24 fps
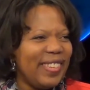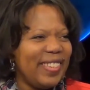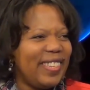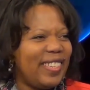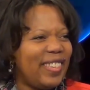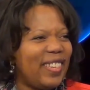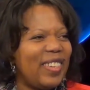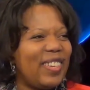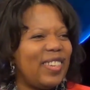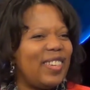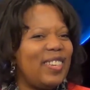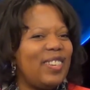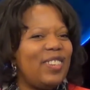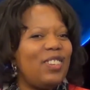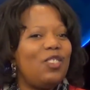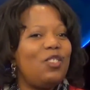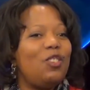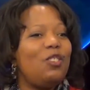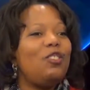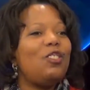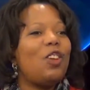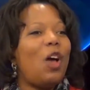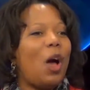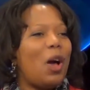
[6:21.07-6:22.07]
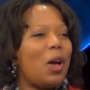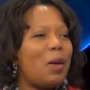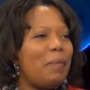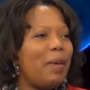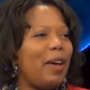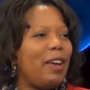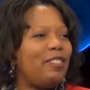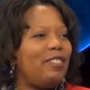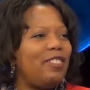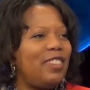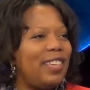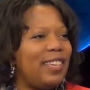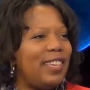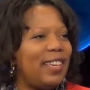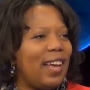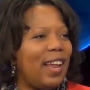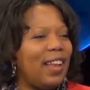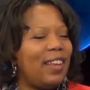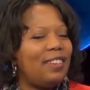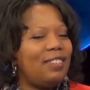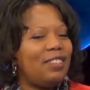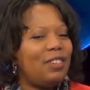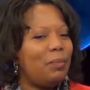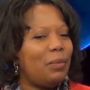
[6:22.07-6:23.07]
to talk about
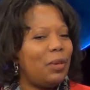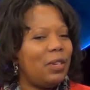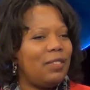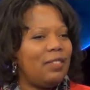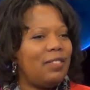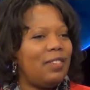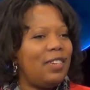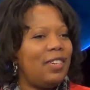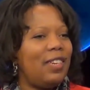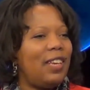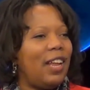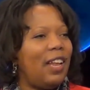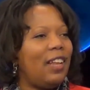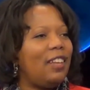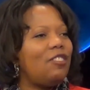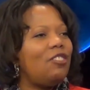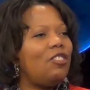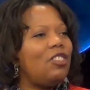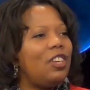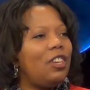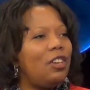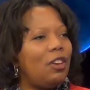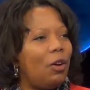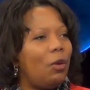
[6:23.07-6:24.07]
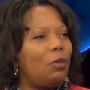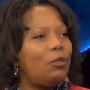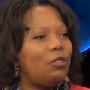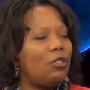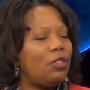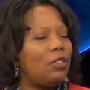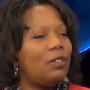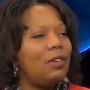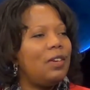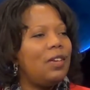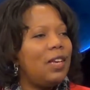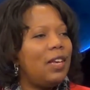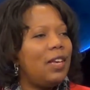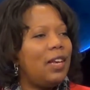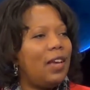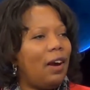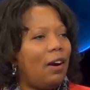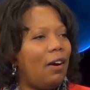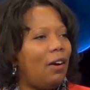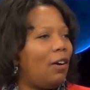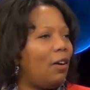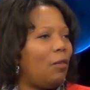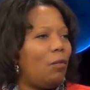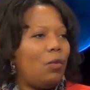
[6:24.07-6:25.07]
genealogy, but genealogy and culture
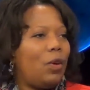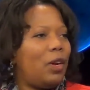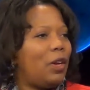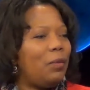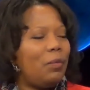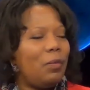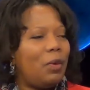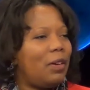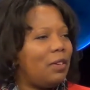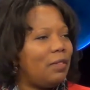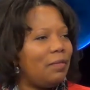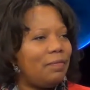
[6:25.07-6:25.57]
are one in one.